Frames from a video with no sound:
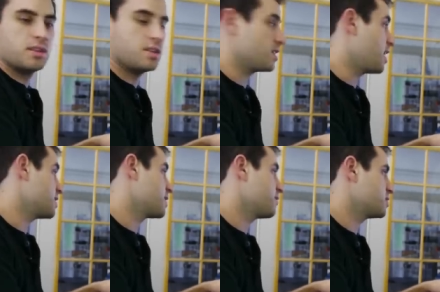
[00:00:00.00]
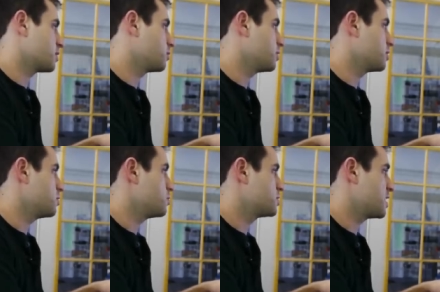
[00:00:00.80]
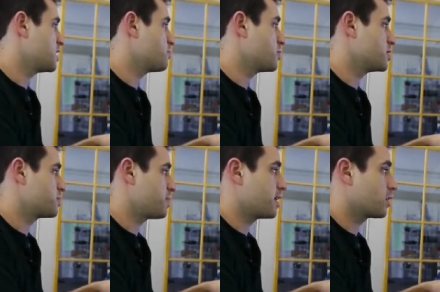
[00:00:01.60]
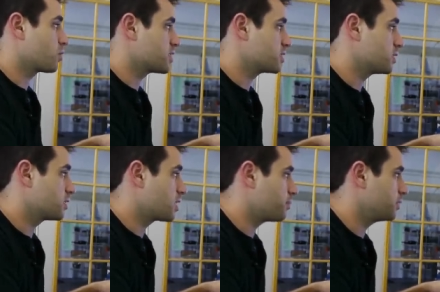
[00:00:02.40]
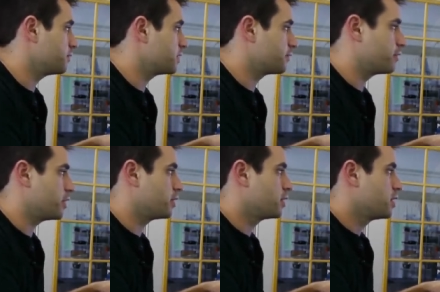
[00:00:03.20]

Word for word: These i sevens, including the new Sandy Bridge, span across a couple of different